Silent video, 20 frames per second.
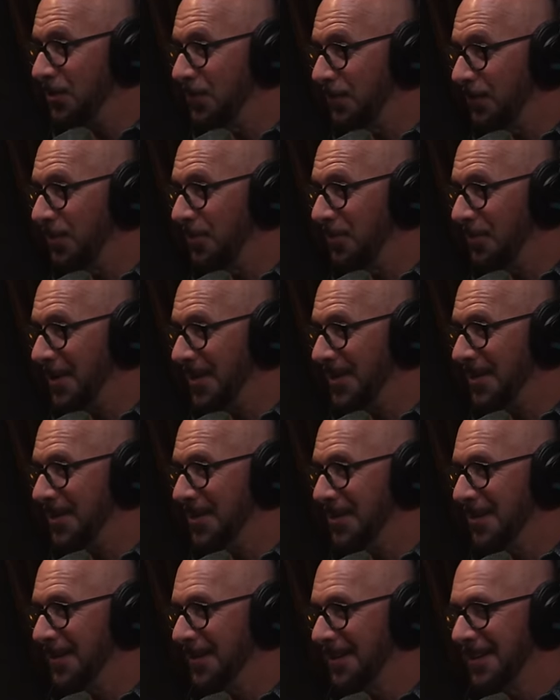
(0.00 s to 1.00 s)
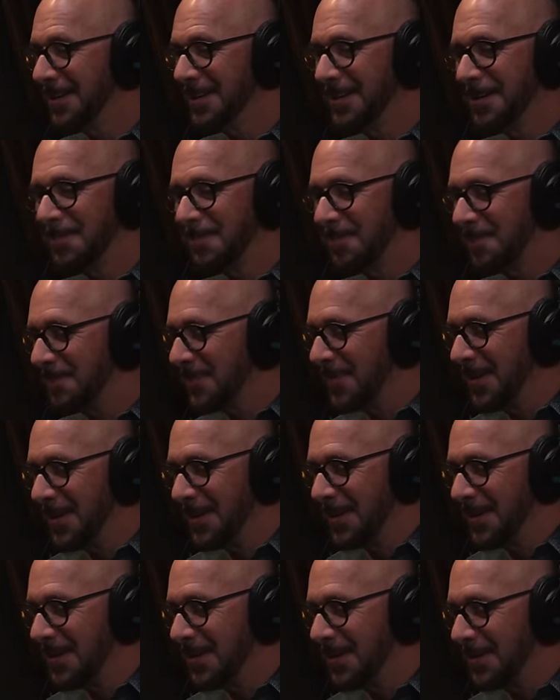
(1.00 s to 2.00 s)
useful when you're
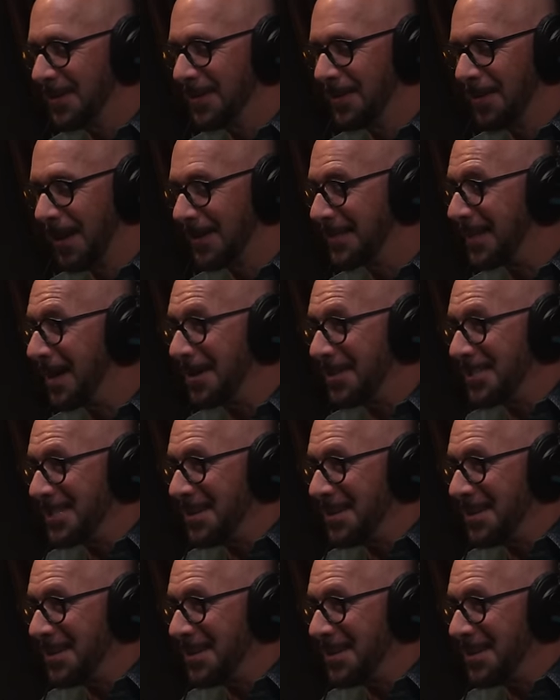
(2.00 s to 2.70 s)
uh, locked out of